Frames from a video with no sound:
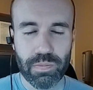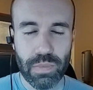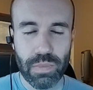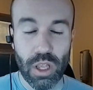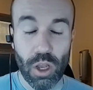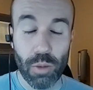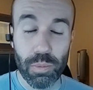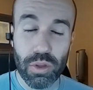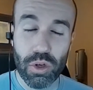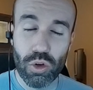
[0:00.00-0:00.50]

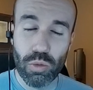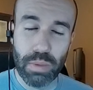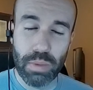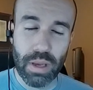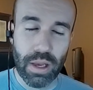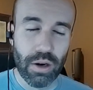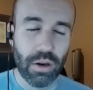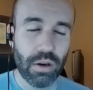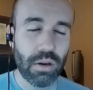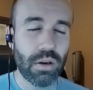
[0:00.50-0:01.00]
Help to do
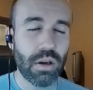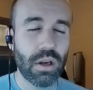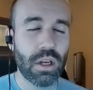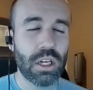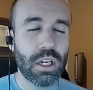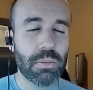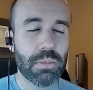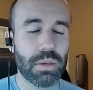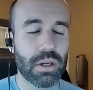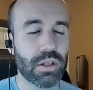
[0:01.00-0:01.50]
better,
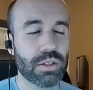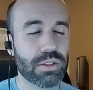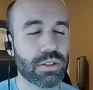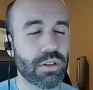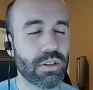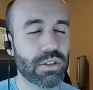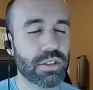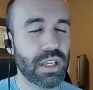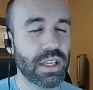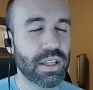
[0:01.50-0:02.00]
but also
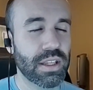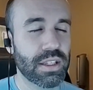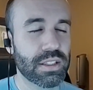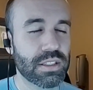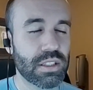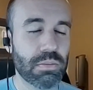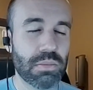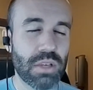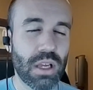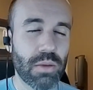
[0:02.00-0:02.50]
understand that
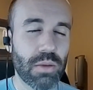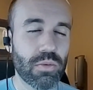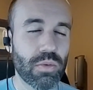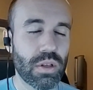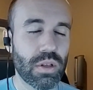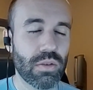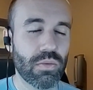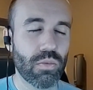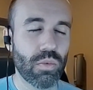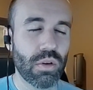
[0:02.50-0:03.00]
sometimes
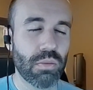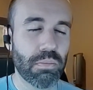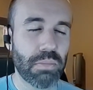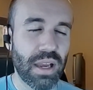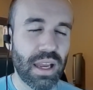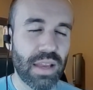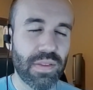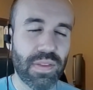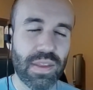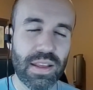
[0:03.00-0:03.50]
when
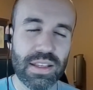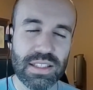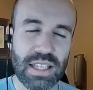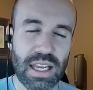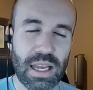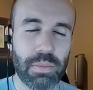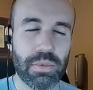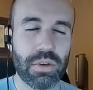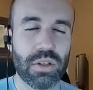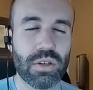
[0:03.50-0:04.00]
bad things
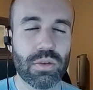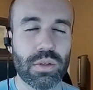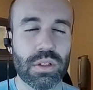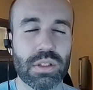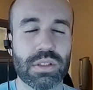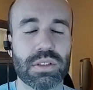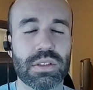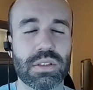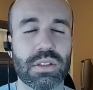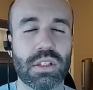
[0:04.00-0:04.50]
happen to
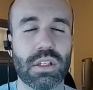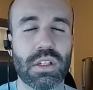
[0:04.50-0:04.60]
us,